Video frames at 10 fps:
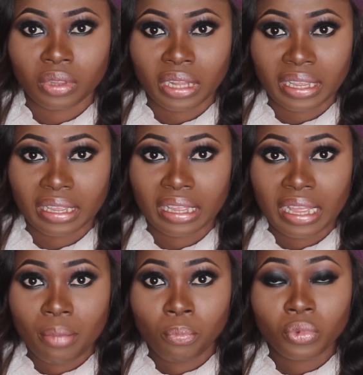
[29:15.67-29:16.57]
like
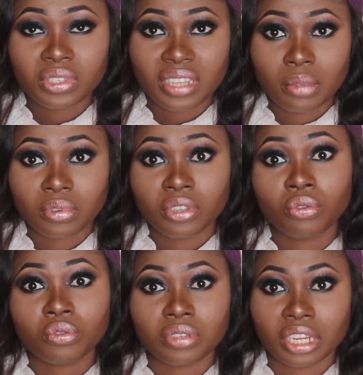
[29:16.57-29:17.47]
most times when you
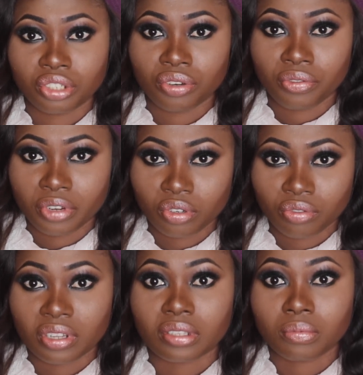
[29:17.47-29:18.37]
go to Nigerian
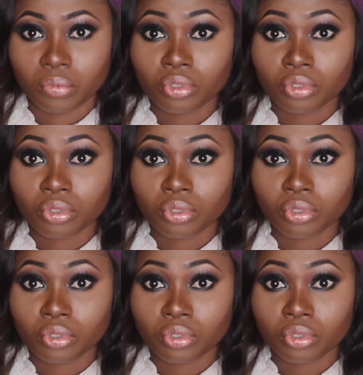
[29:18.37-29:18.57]
restaurants,